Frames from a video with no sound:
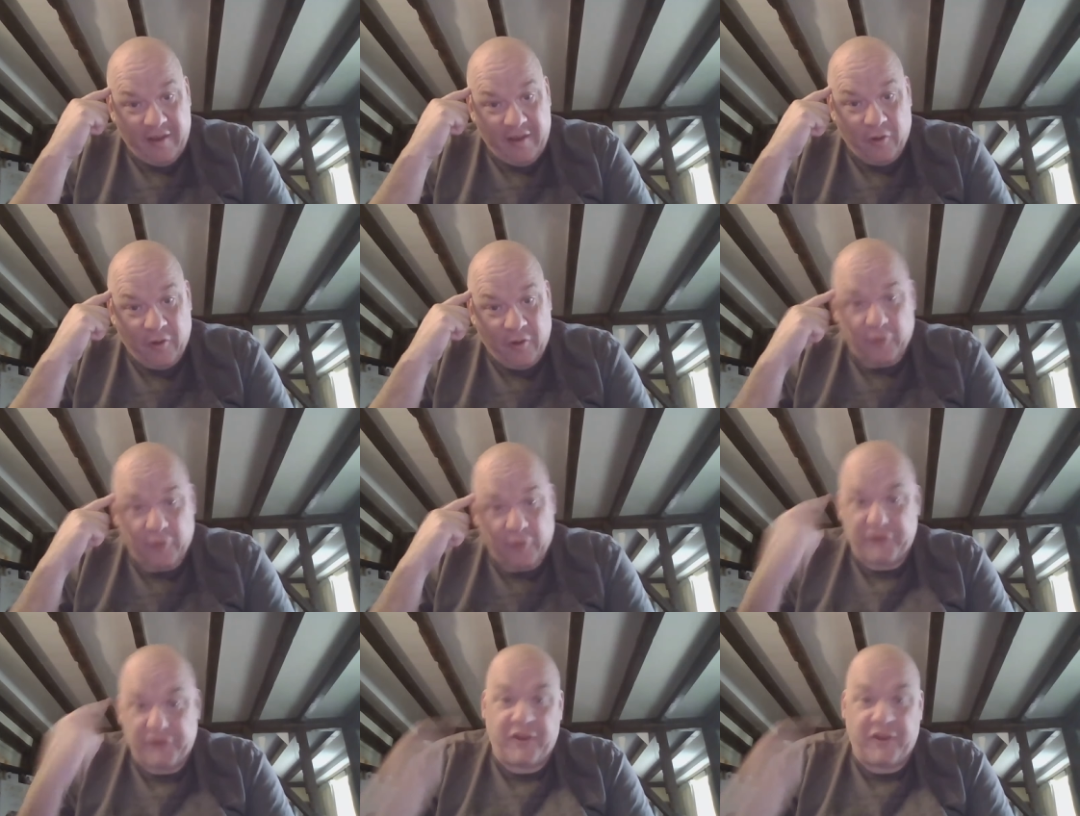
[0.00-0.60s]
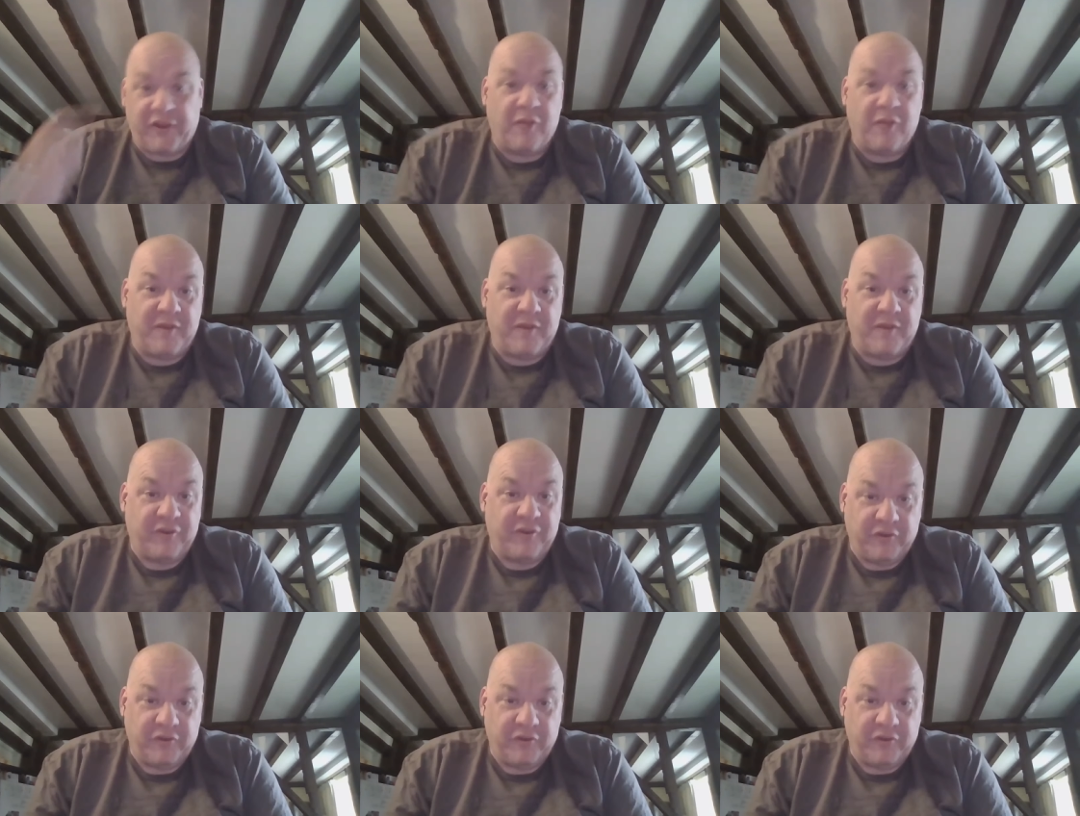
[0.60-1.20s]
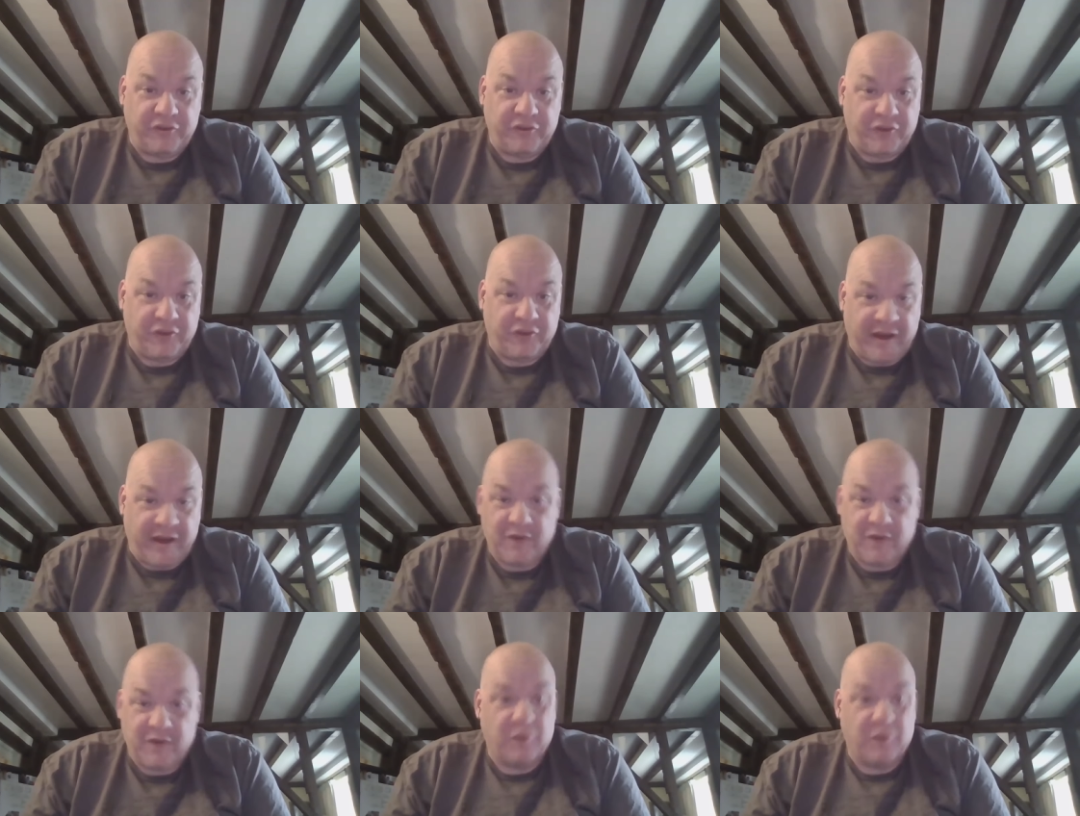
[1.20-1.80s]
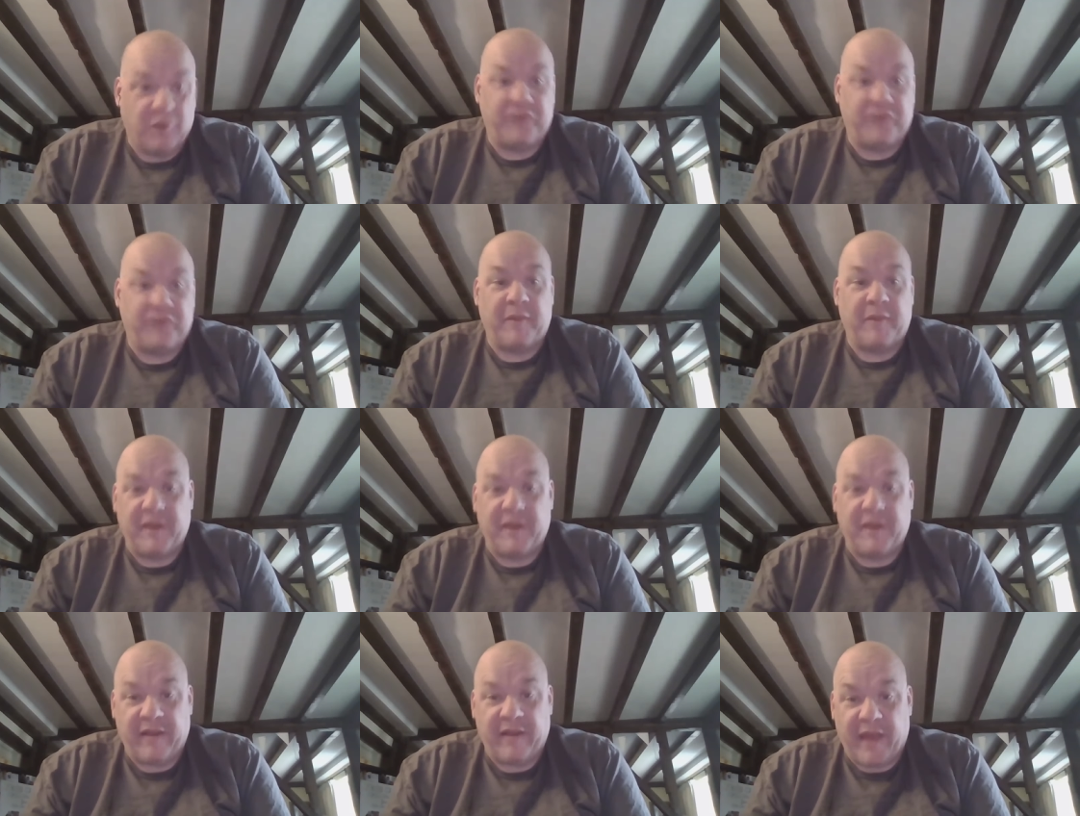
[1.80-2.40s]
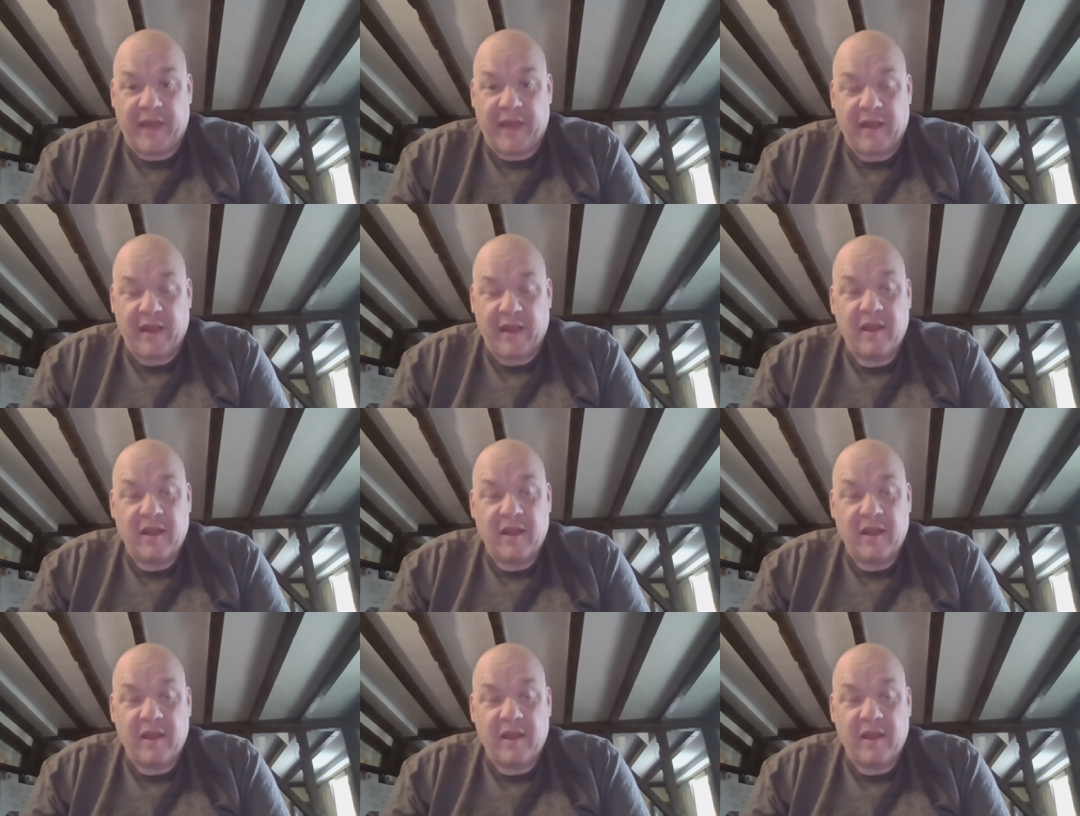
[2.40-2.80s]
or the scope isn't on straight, or something like that.